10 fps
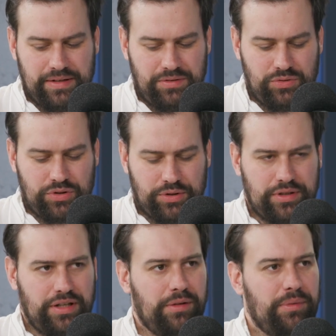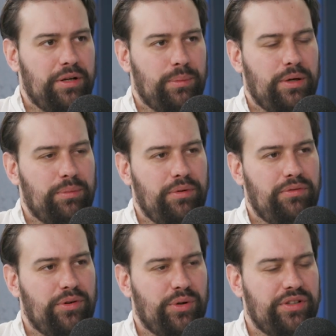you talked a little bit about
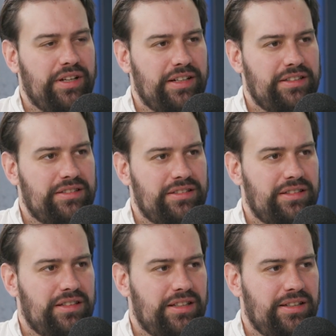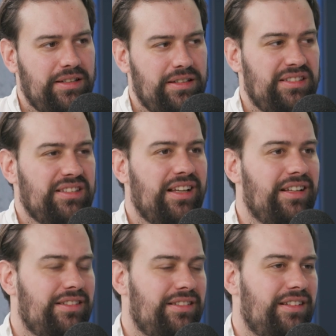before that
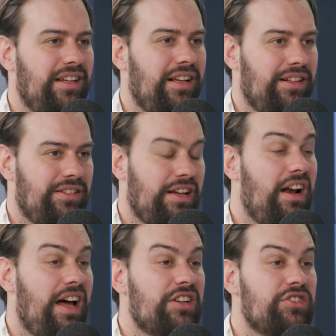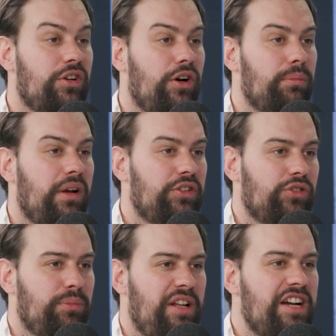it's a large and complex
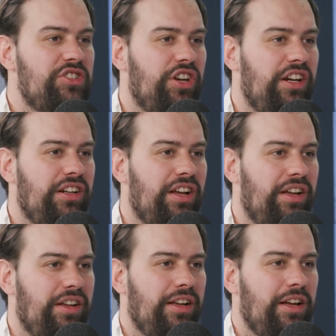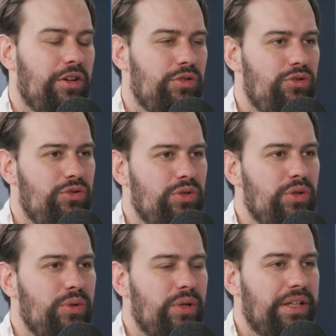supply chain
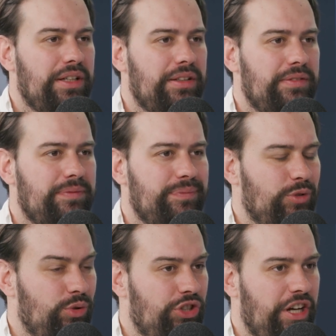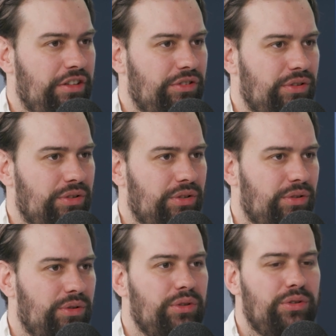to change.
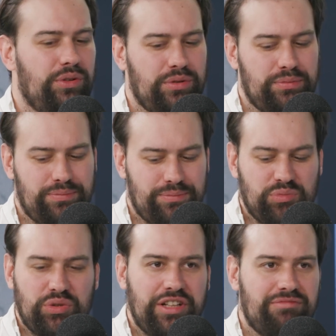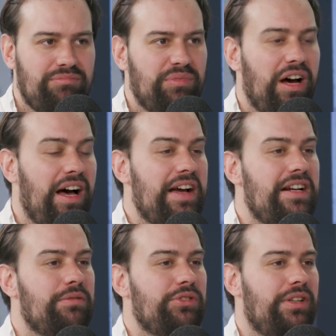Could you, in a high
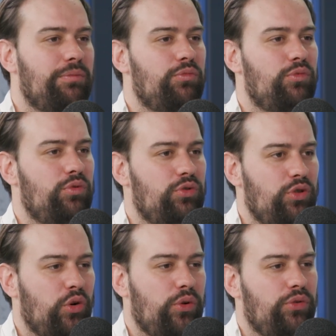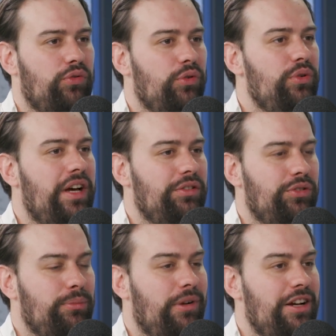level step, talk us through that
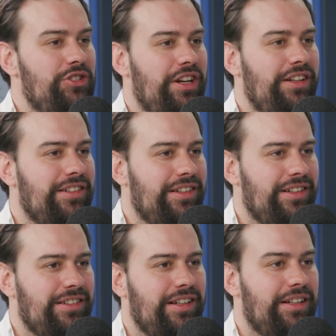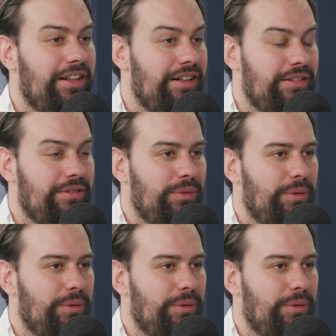supply chain, and then